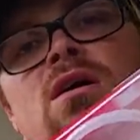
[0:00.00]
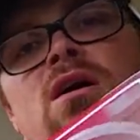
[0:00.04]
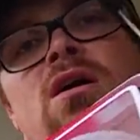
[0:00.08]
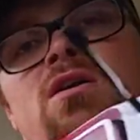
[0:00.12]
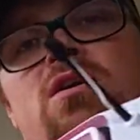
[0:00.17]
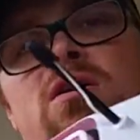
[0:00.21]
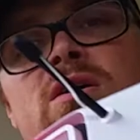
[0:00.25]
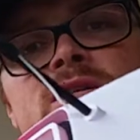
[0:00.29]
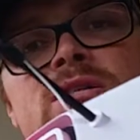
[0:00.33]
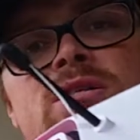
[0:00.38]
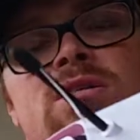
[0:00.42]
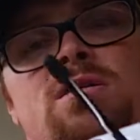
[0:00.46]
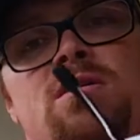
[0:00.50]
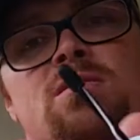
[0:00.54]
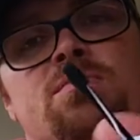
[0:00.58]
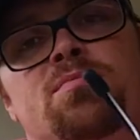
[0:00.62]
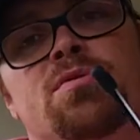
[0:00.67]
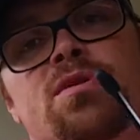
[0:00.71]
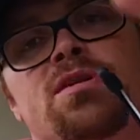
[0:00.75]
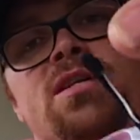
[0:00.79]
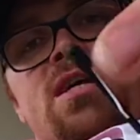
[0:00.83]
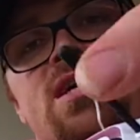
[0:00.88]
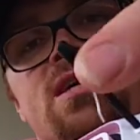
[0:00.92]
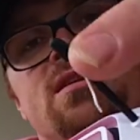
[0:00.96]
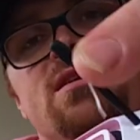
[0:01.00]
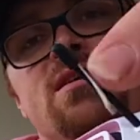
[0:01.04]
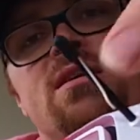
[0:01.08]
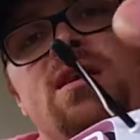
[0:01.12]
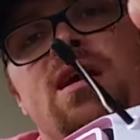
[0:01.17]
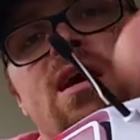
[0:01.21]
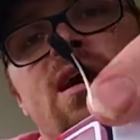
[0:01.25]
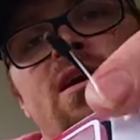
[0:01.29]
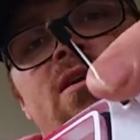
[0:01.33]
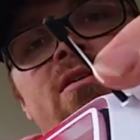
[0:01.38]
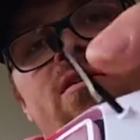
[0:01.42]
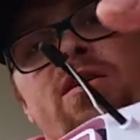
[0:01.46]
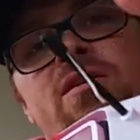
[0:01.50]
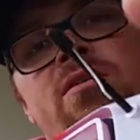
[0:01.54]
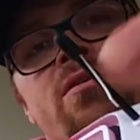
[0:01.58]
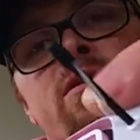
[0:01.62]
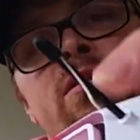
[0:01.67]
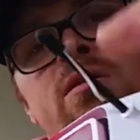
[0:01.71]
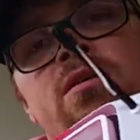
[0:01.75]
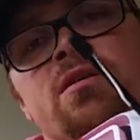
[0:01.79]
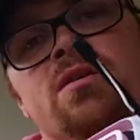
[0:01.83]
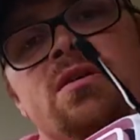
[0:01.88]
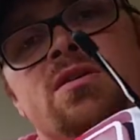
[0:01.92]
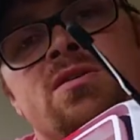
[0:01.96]
a nice little protected
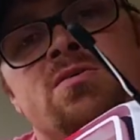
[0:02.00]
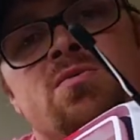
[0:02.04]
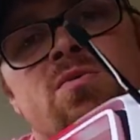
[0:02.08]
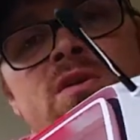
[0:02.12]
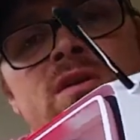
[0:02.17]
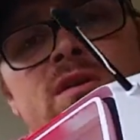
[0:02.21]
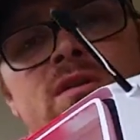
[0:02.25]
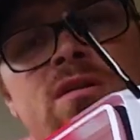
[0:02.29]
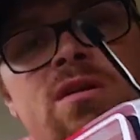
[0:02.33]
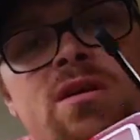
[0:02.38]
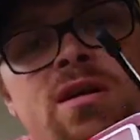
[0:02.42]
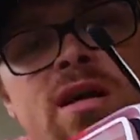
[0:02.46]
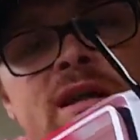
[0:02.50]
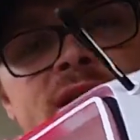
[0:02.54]
aerial as well,